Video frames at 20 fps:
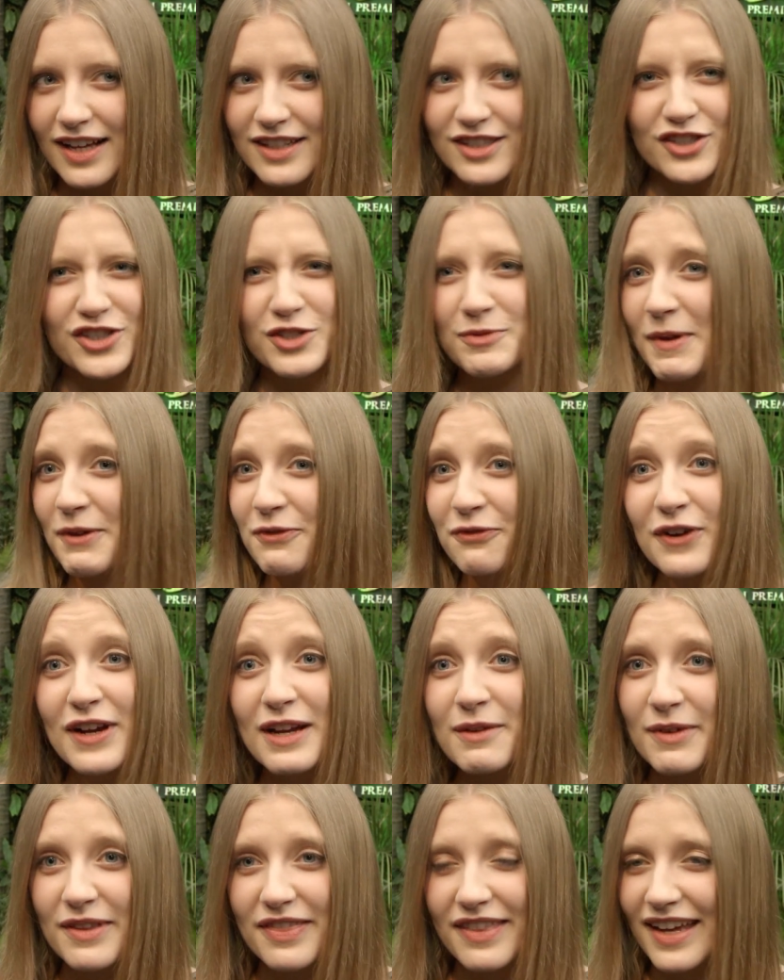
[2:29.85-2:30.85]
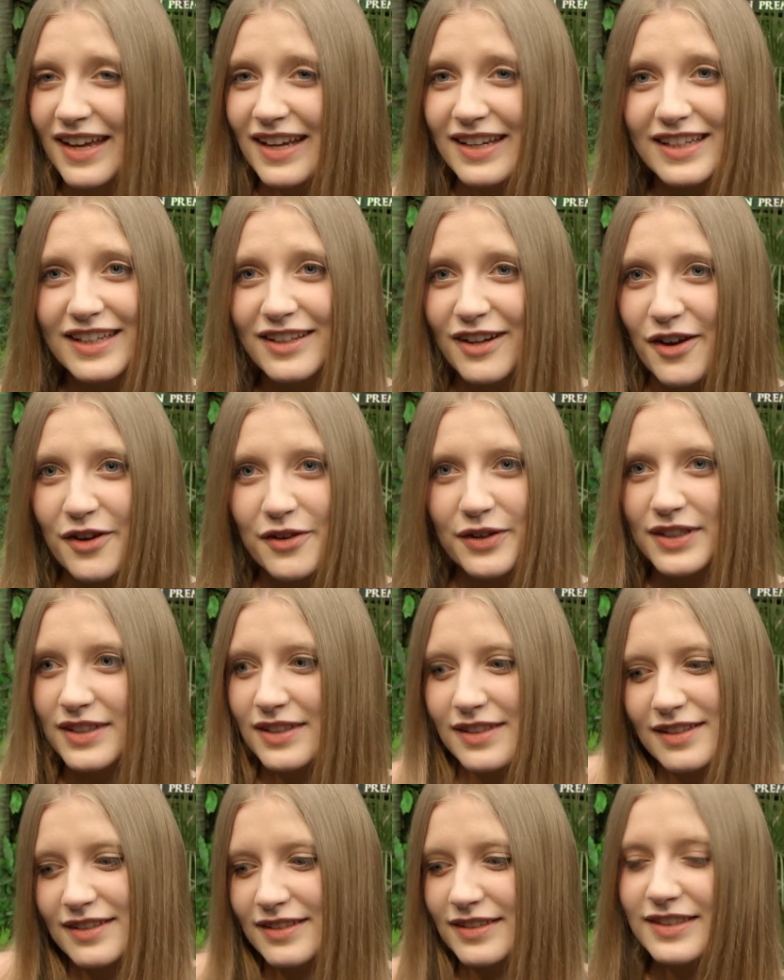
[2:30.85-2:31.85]
Just to be free with it, you know,
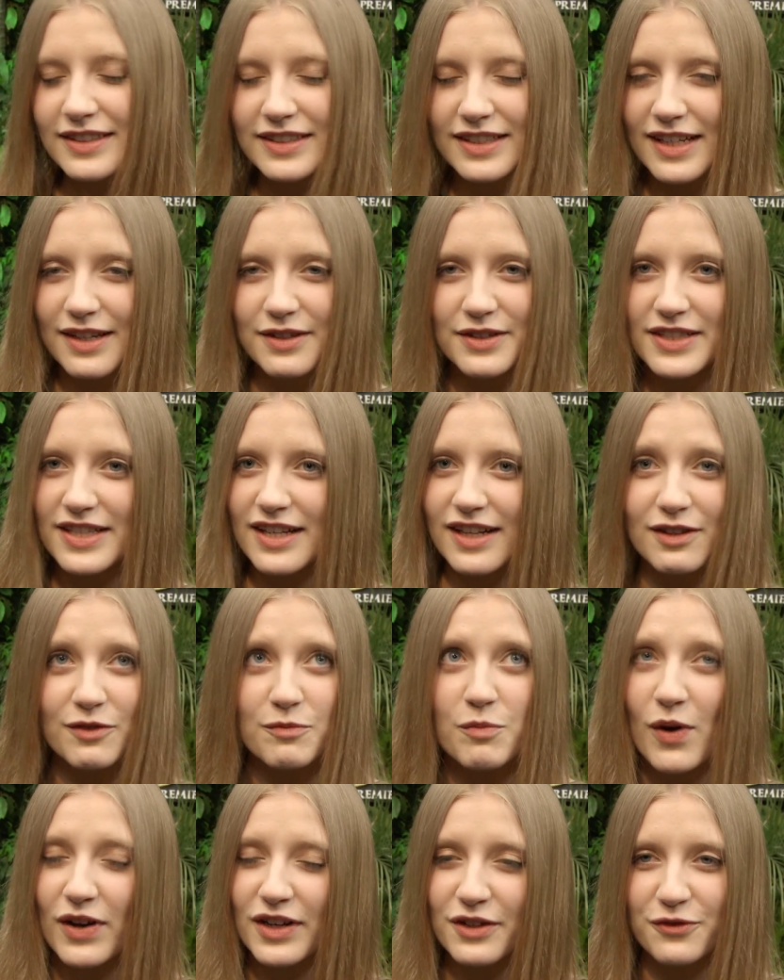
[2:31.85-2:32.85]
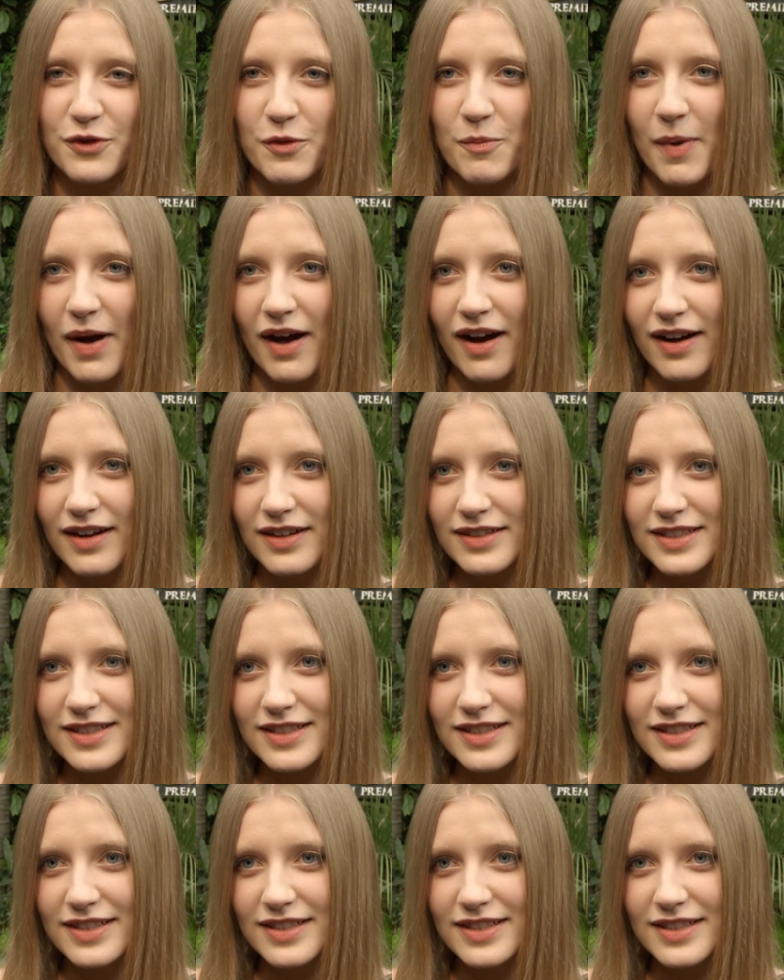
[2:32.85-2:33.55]
it was a wonderful part,